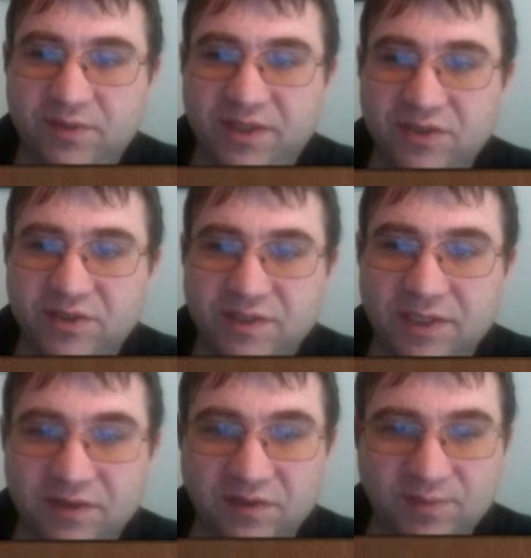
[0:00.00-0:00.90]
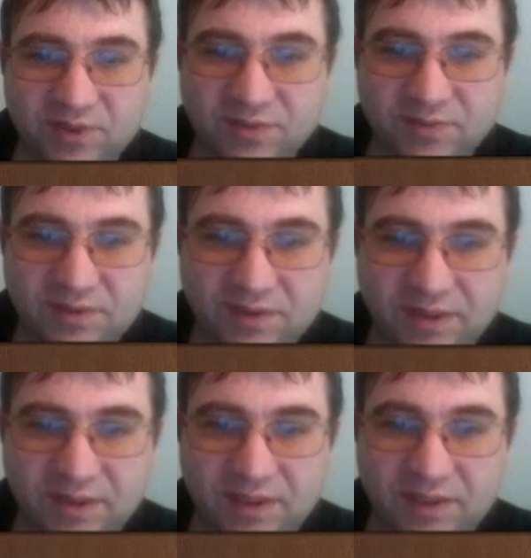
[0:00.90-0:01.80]
We can just get this bishop to
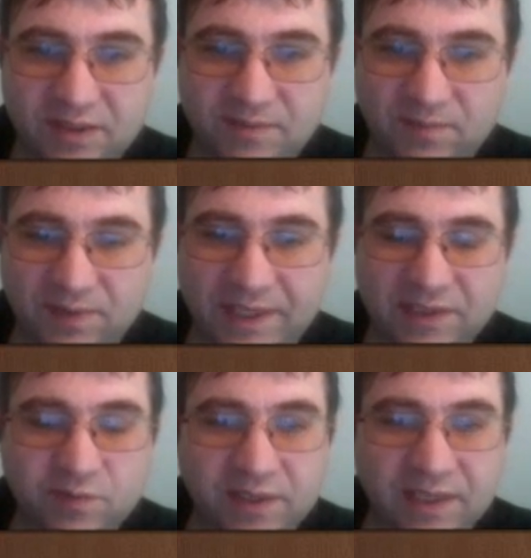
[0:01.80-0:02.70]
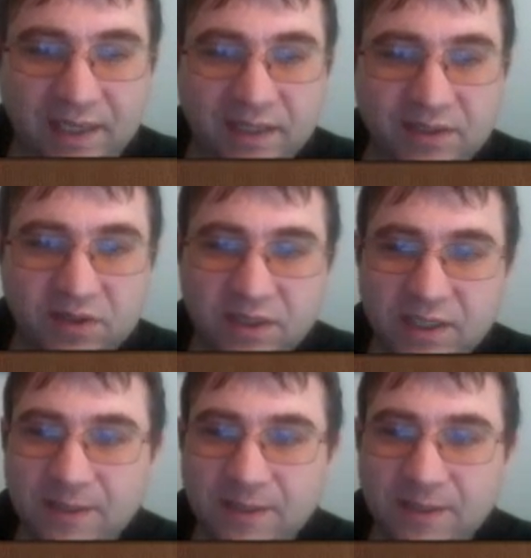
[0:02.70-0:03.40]
the light square diagonal.